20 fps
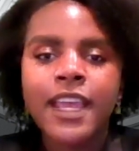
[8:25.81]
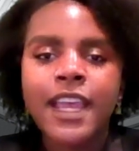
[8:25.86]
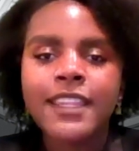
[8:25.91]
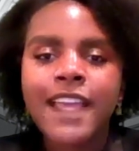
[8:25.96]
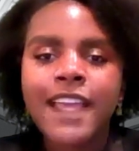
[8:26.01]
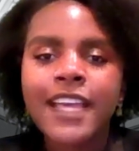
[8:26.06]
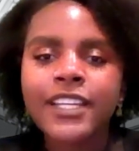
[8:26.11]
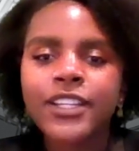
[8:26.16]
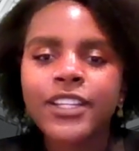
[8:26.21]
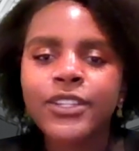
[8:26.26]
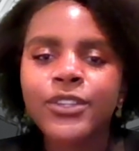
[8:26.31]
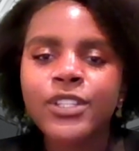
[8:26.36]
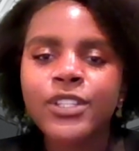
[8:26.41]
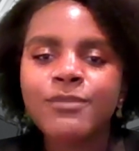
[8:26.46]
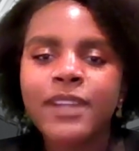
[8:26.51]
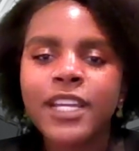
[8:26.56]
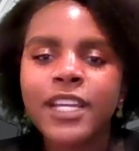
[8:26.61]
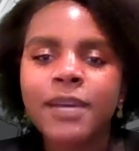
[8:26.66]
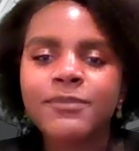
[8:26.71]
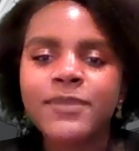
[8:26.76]
And that
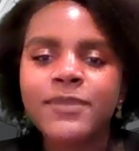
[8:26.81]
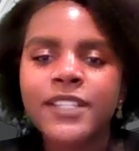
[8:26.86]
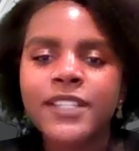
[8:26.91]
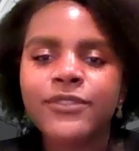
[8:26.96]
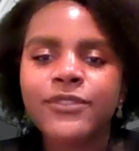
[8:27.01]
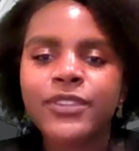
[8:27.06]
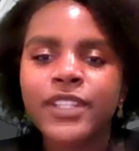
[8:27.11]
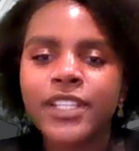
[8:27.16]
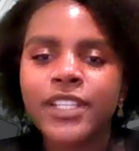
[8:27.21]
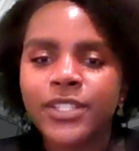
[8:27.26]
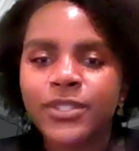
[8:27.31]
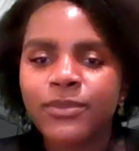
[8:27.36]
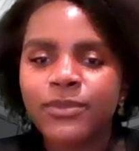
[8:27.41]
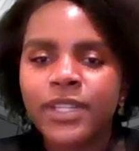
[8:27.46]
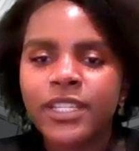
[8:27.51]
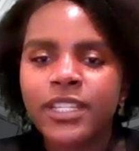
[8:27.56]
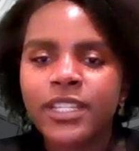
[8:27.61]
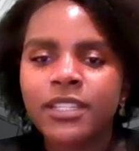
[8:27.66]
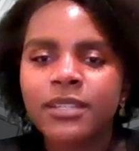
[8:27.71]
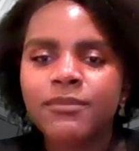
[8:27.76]
concludes my updates for this
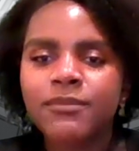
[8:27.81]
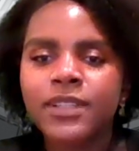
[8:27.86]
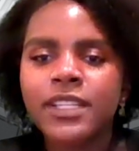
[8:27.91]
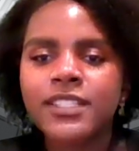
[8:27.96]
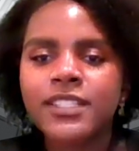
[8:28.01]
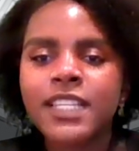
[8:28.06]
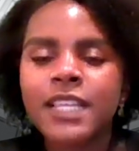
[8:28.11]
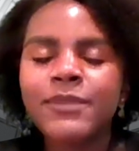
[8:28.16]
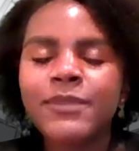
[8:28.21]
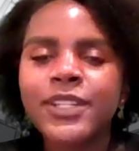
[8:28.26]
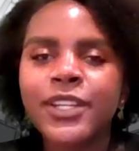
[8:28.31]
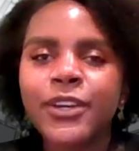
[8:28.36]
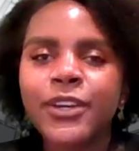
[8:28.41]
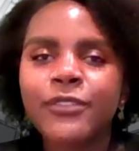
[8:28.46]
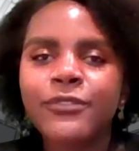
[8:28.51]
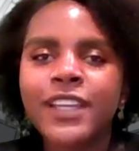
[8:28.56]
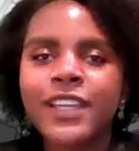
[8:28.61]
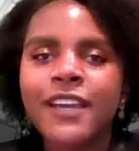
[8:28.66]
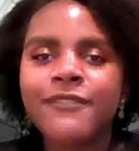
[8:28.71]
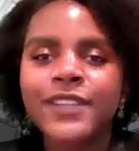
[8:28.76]
week. Please let me
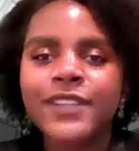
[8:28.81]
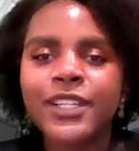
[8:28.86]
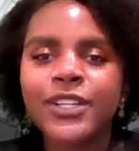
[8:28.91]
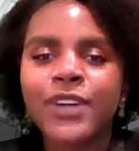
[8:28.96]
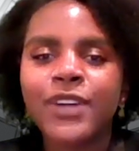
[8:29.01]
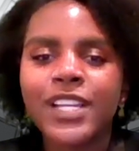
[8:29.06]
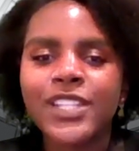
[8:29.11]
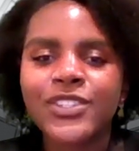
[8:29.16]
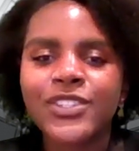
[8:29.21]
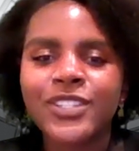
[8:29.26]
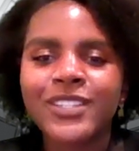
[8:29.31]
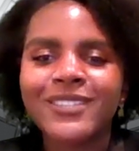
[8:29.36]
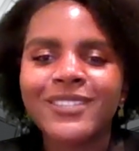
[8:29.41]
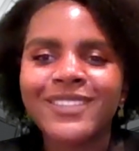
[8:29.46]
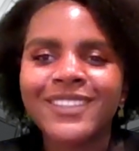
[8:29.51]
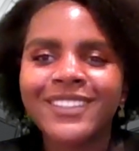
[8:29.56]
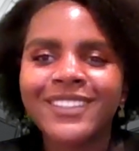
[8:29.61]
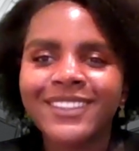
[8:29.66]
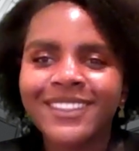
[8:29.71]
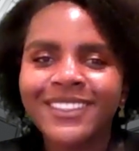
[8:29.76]
know if you have any
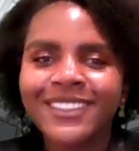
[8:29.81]
questions.